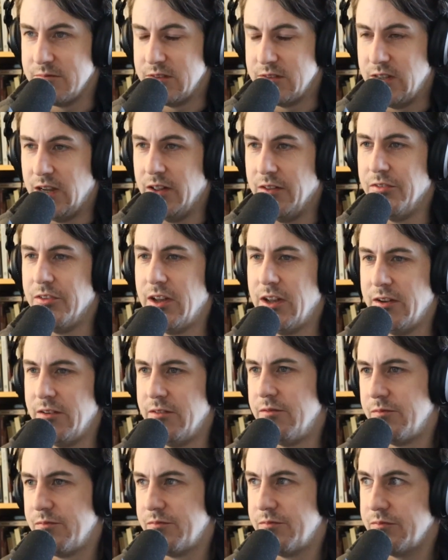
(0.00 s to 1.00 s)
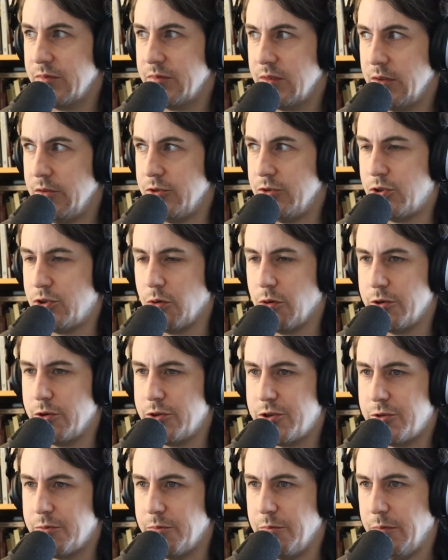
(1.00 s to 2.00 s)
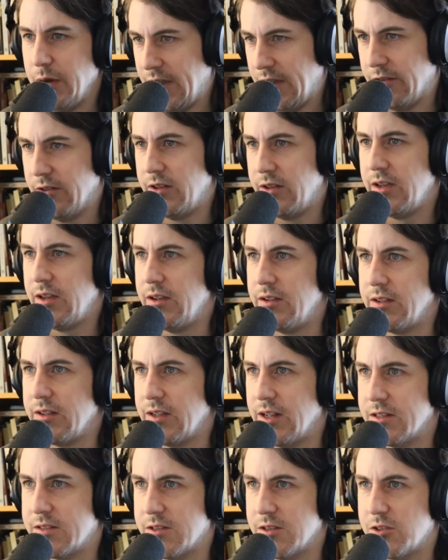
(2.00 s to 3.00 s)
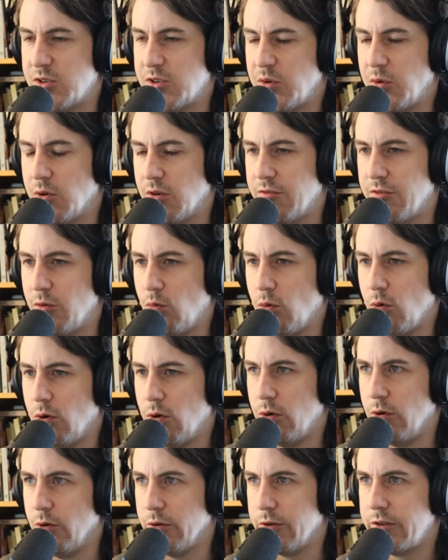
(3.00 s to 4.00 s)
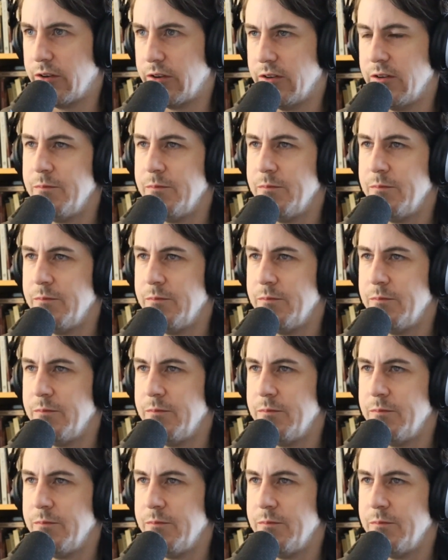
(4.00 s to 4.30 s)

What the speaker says: And then George Bailey gets a tour of the world